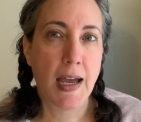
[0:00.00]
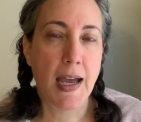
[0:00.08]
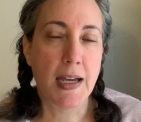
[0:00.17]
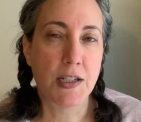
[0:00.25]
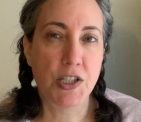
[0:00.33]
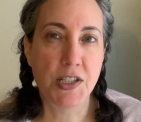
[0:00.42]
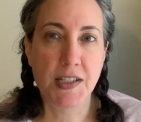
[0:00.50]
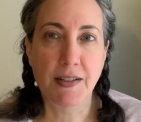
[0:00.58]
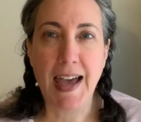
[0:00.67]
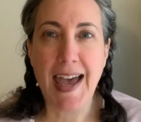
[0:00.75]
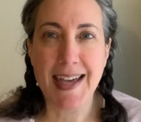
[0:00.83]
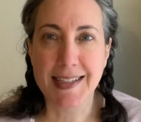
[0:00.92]
and she still
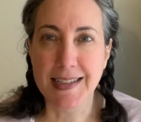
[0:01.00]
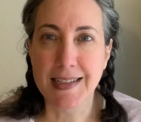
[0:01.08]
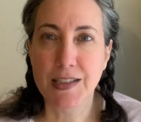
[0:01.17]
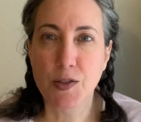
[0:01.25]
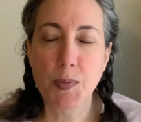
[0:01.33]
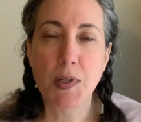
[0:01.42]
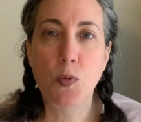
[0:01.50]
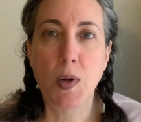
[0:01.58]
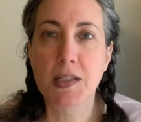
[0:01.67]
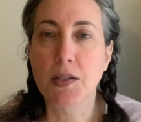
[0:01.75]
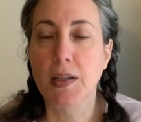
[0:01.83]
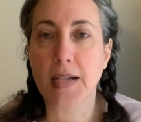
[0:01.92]
hasn't. So I'm gonna wait
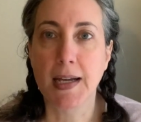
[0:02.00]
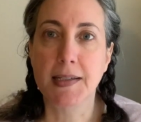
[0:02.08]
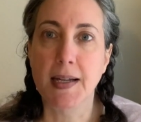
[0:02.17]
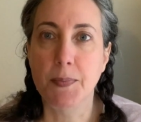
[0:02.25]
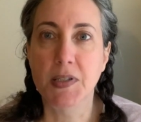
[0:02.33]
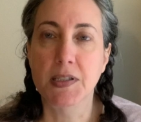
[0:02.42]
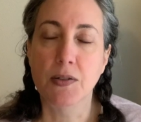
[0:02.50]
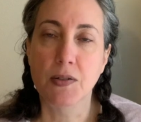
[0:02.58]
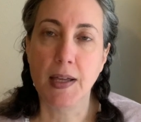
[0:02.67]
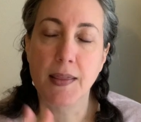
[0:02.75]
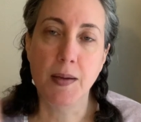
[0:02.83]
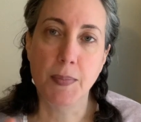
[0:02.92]
till the next episode.
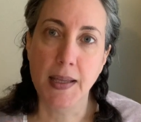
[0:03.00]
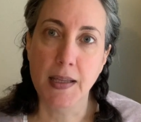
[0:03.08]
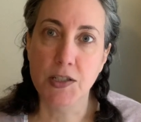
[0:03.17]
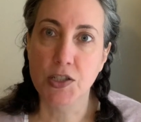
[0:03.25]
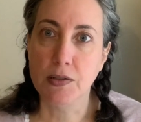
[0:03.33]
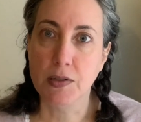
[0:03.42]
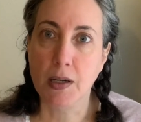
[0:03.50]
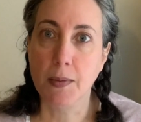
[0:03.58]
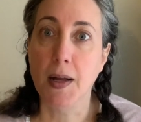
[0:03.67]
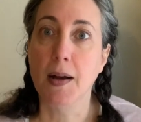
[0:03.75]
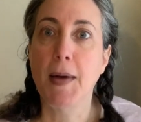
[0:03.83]
I think by then she'll talk about it.